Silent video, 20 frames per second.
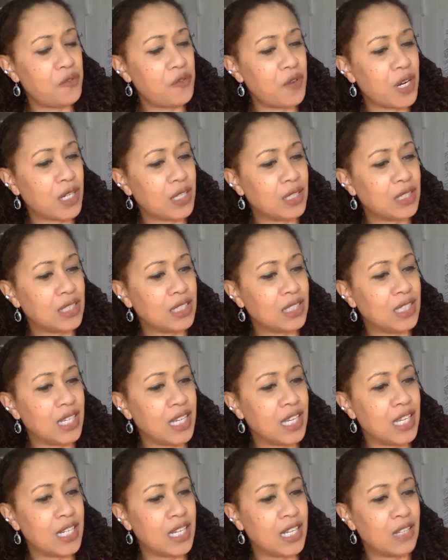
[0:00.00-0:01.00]
Franklin
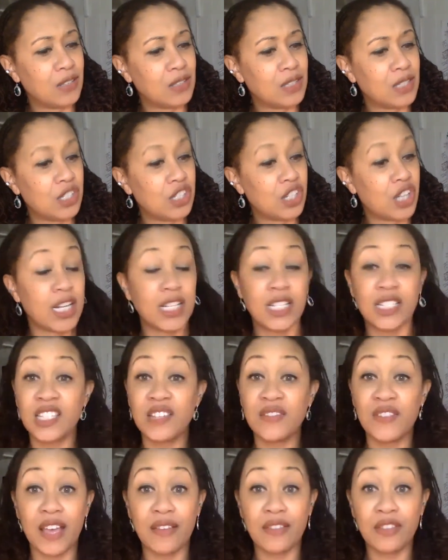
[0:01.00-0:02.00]
and Elton John. It doesn't
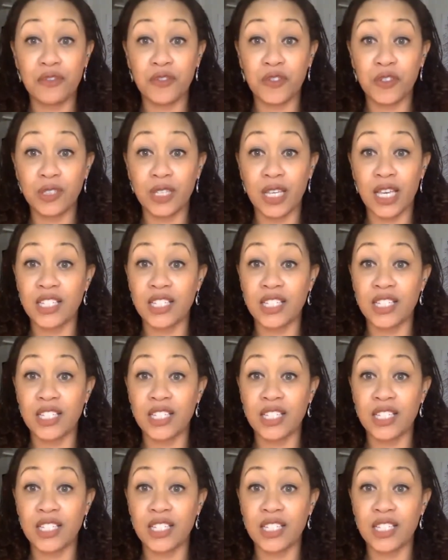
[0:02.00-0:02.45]
even have their full name.